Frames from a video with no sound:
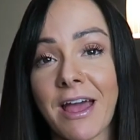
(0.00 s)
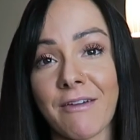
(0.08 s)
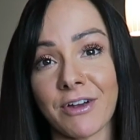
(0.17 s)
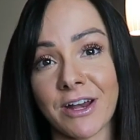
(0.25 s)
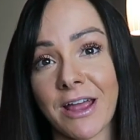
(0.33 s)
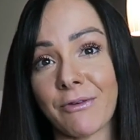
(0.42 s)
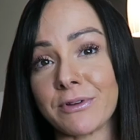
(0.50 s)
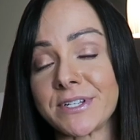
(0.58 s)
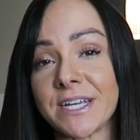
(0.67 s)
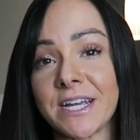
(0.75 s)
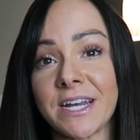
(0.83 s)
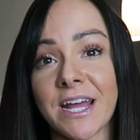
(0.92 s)
everyday
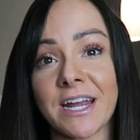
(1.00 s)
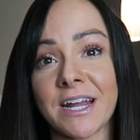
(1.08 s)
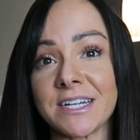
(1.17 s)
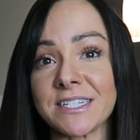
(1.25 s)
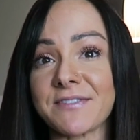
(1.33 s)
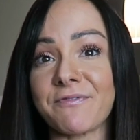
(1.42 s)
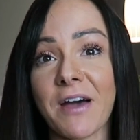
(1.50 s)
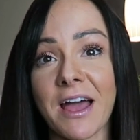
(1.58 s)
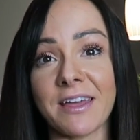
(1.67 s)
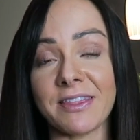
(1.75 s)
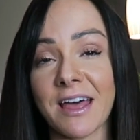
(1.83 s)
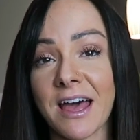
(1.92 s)
routine and I just
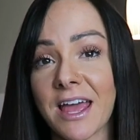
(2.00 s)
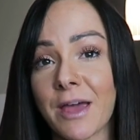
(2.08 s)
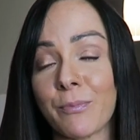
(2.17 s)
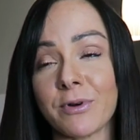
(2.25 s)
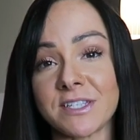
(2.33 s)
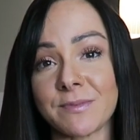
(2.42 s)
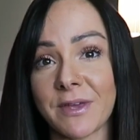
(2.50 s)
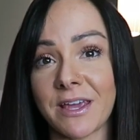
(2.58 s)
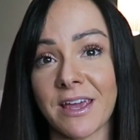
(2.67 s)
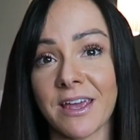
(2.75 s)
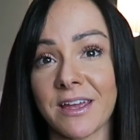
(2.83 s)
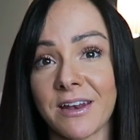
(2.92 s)
find that it puts
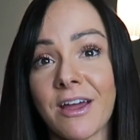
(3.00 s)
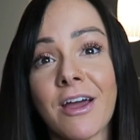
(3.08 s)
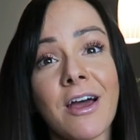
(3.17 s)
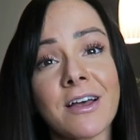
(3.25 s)
me in